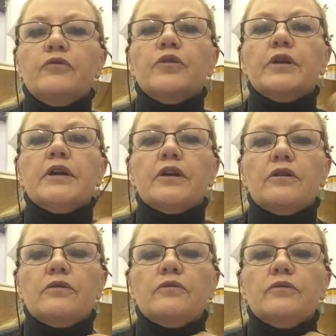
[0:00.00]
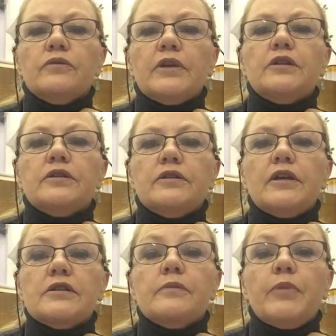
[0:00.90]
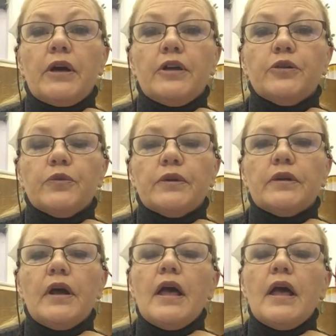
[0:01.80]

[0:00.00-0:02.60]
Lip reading: the ink that they supply you with.